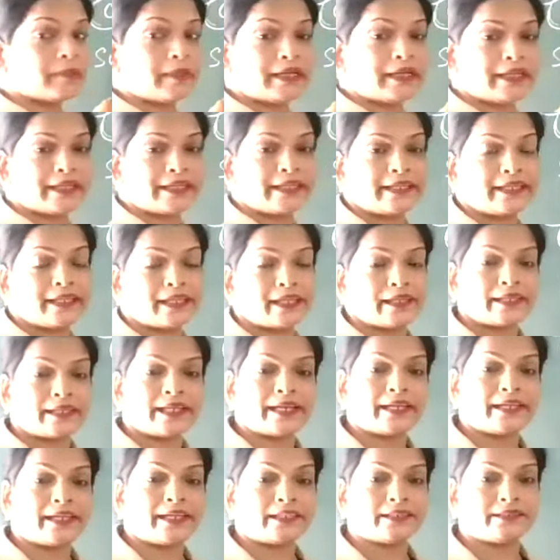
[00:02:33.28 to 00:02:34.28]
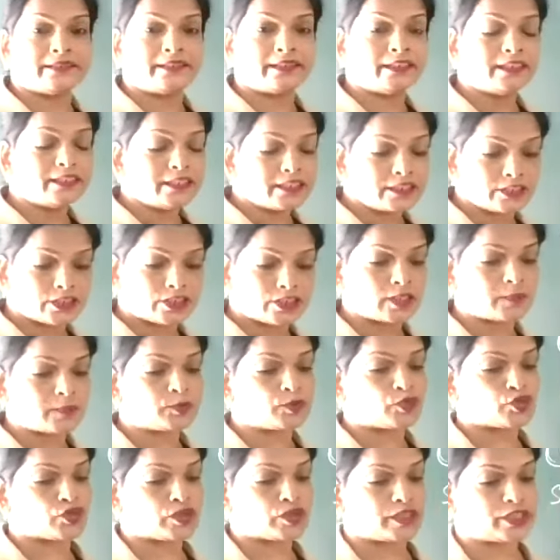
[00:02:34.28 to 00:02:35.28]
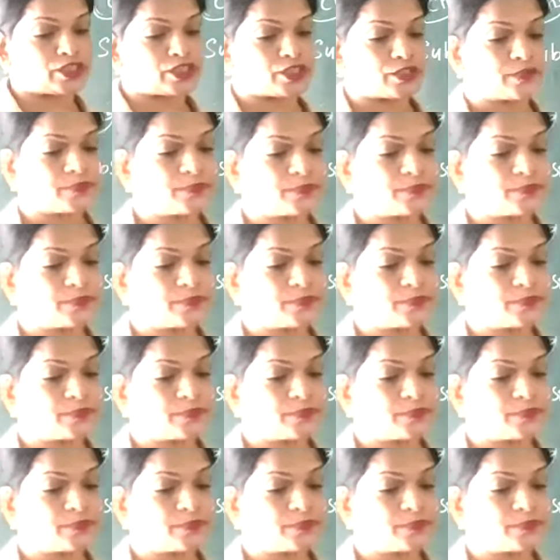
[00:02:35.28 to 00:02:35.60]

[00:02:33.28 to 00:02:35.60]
material, that is the substrate.